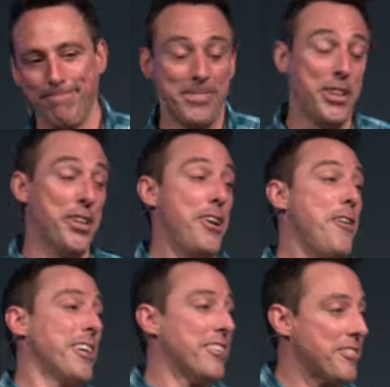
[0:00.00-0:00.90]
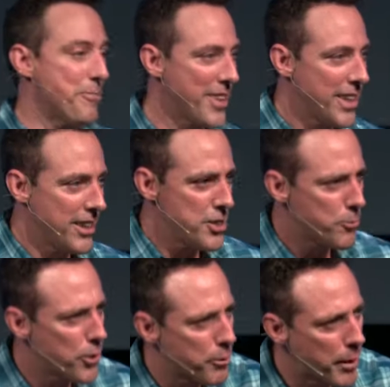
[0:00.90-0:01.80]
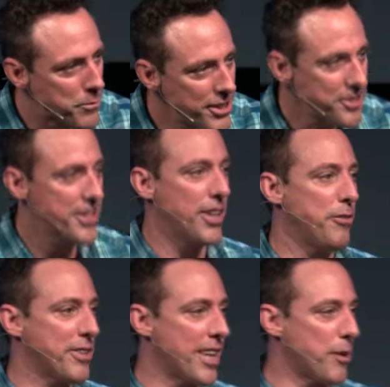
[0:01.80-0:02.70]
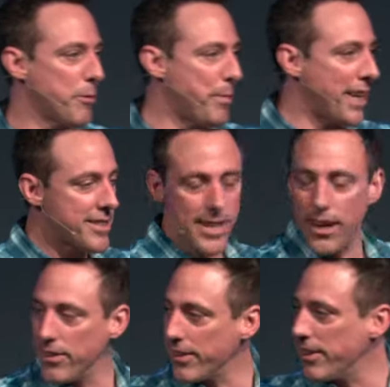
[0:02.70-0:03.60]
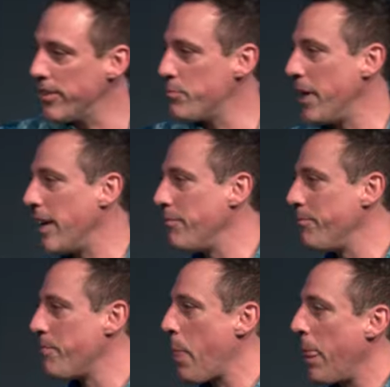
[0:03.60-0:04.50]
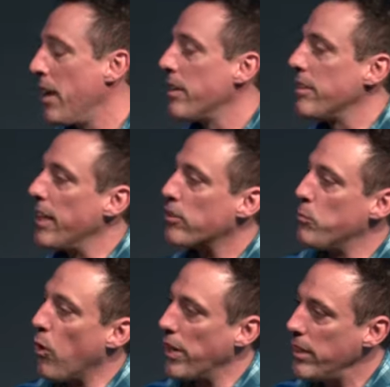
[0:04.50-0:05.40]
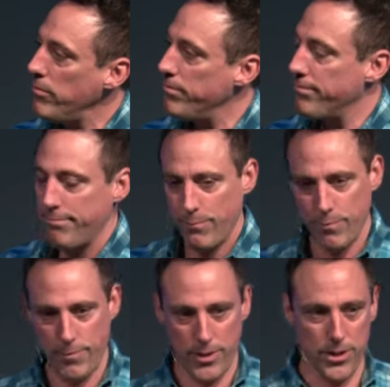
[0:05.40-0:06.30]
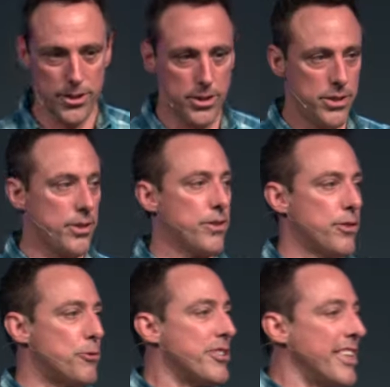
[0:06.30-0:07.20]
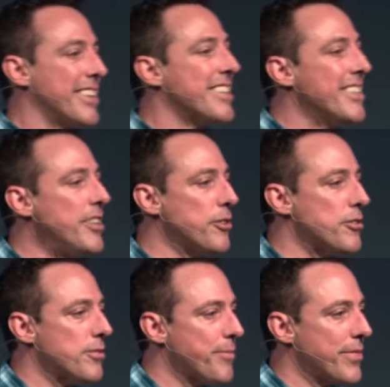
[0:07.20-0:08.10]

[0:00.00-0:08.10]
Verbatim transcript: He didn't notice. She woke him up just enough to get him to pass out in his bed. The next morning, the routine continues.